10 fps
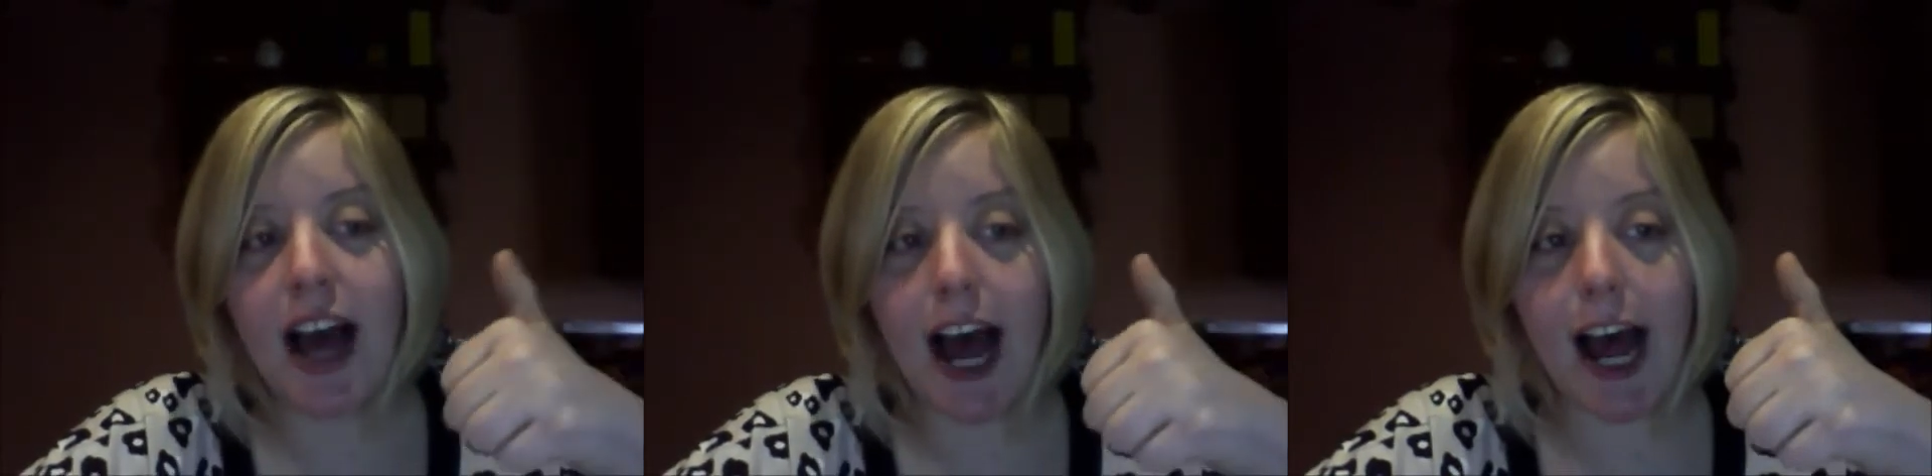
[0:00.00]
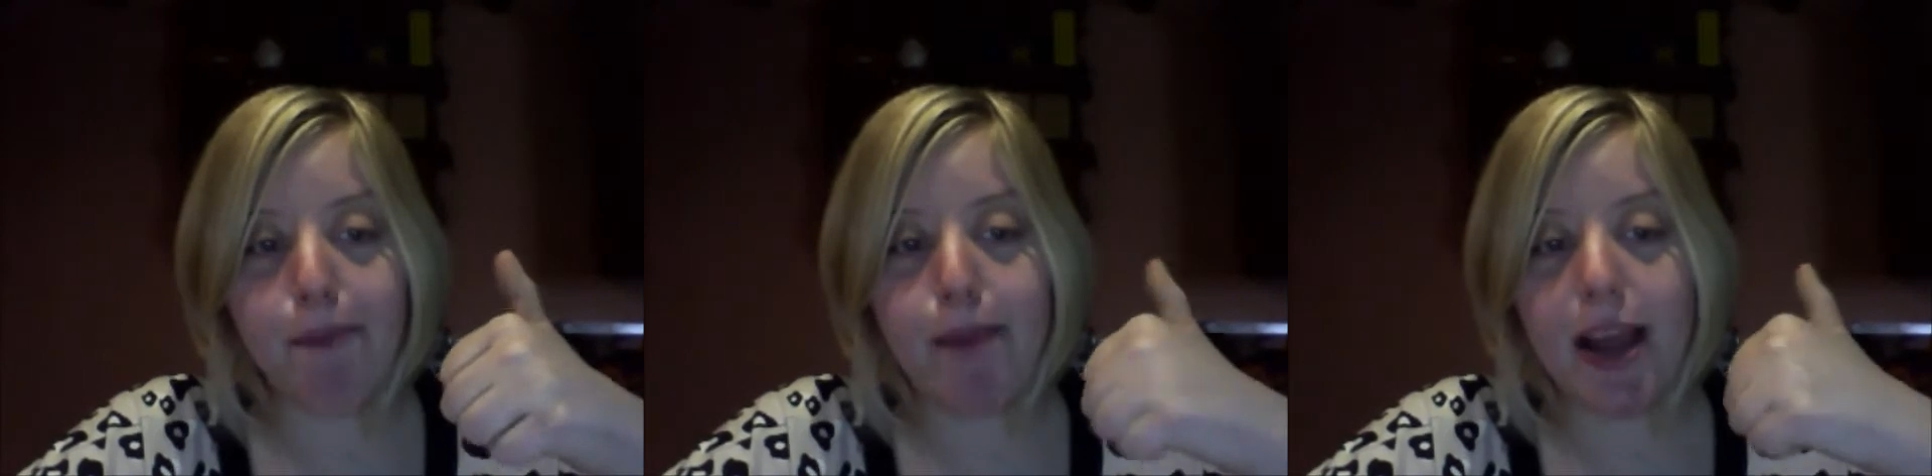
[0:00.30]

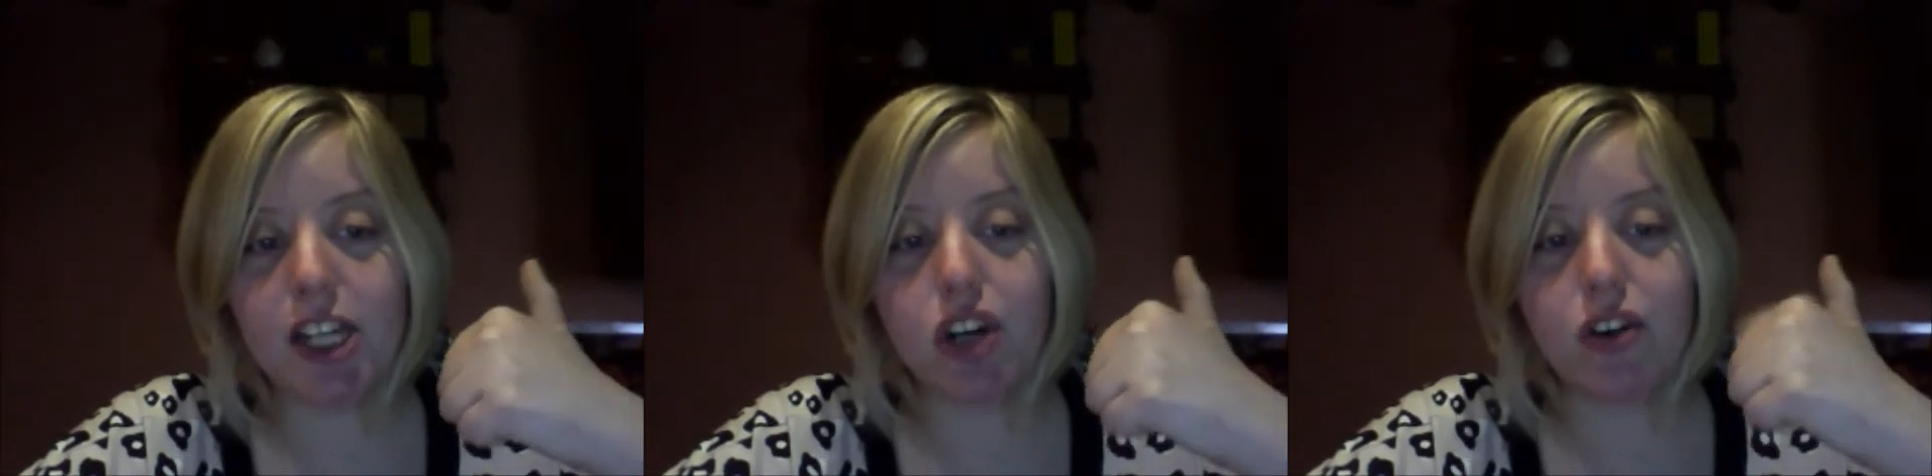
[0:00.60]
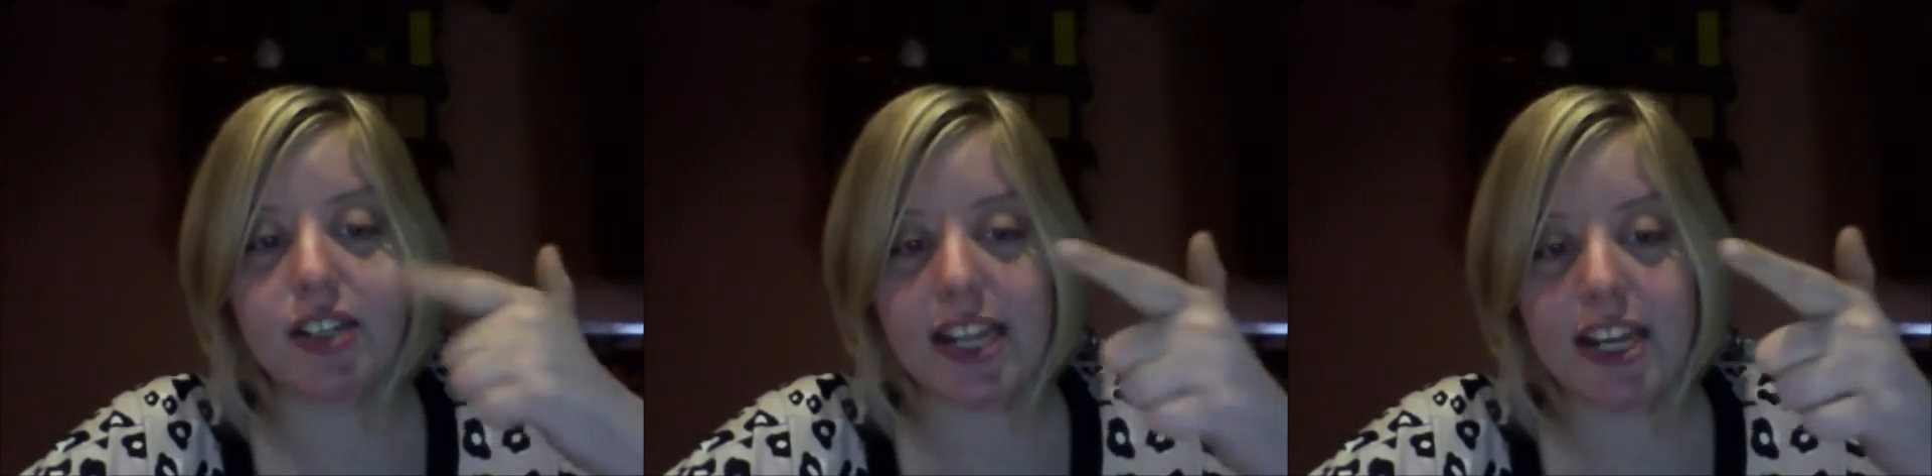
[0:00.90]
and make sure
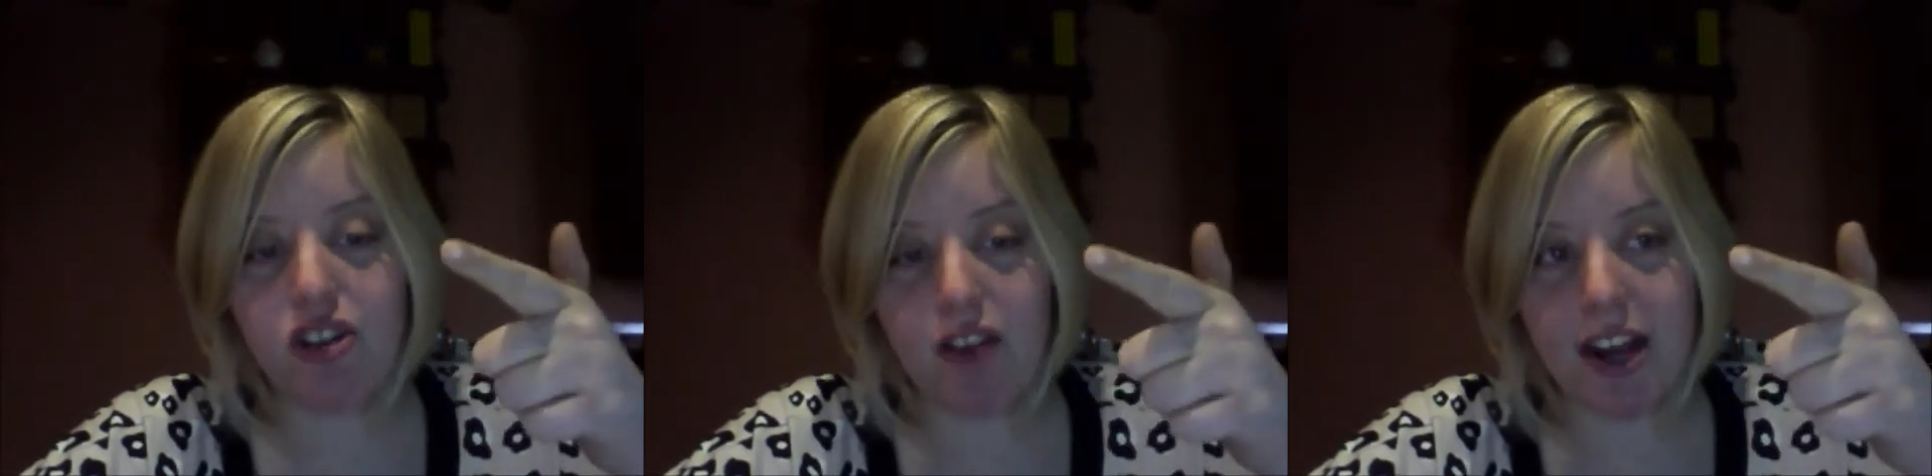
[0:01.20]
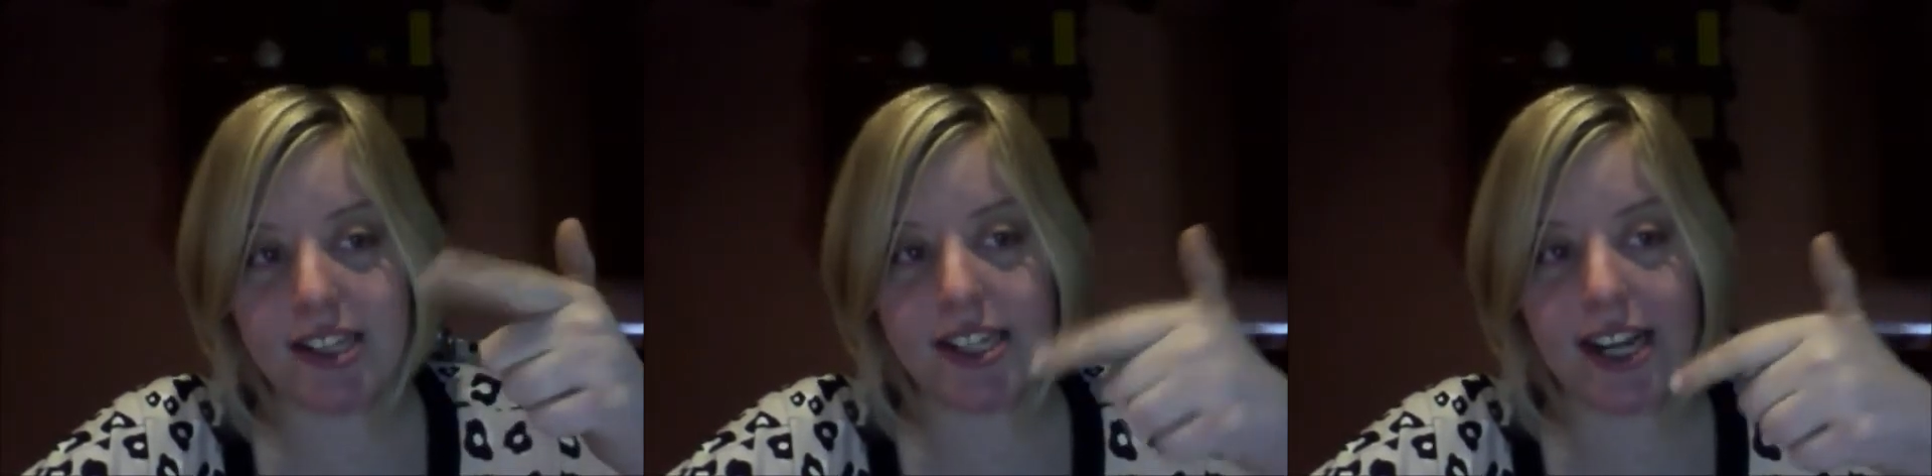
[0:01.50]
it's
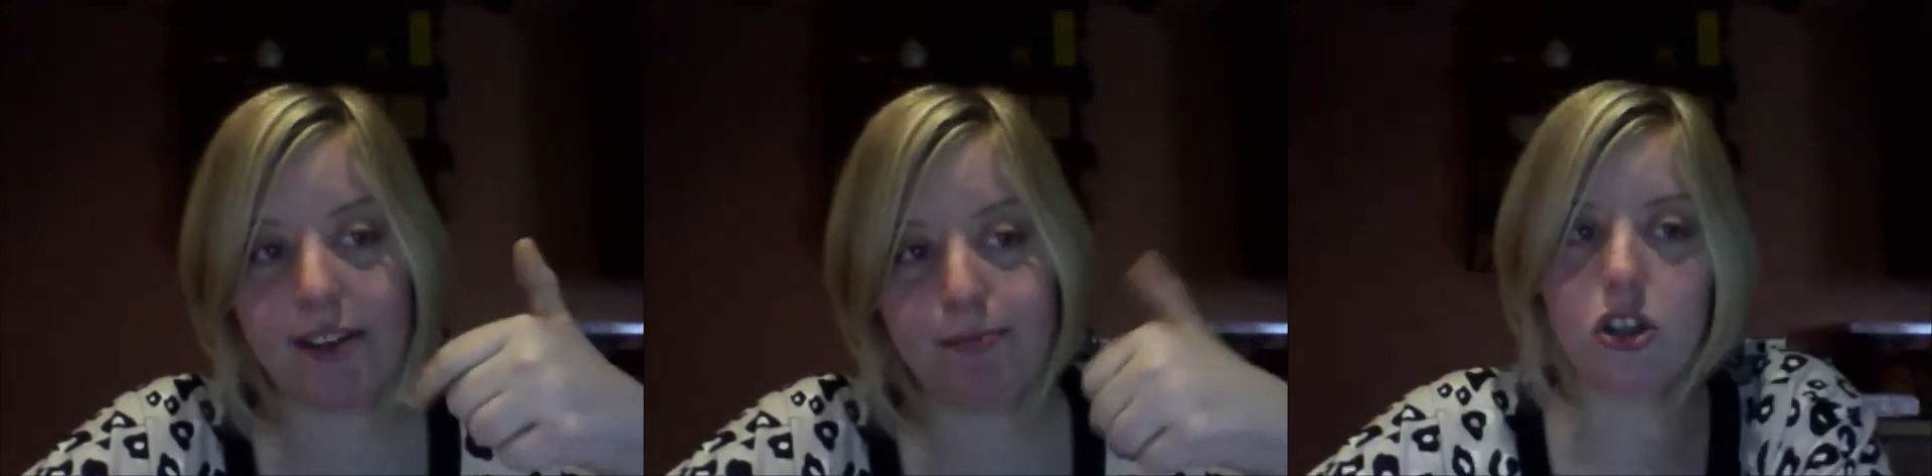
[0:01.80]
interesting.